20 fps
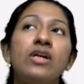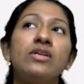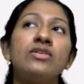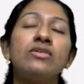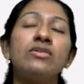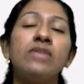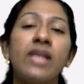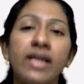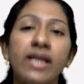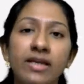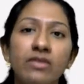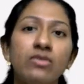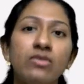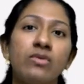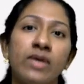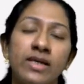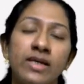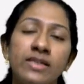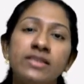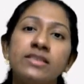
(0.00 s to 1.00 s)
So
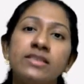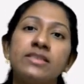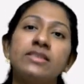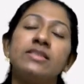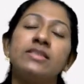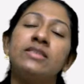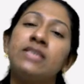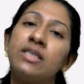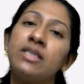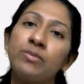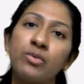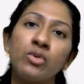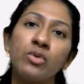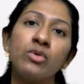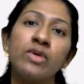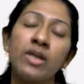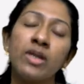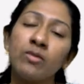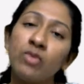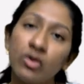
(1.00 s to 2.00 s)
likewise, C
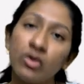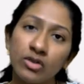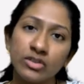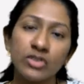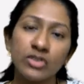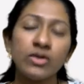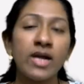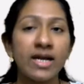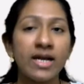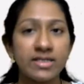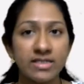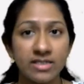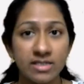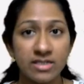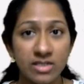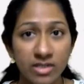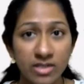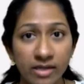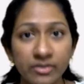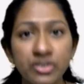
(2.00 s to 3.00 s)
program also has a
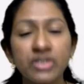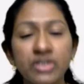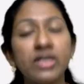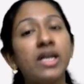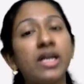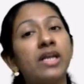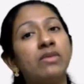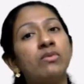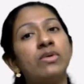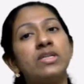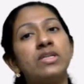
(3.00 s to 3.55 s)
structure in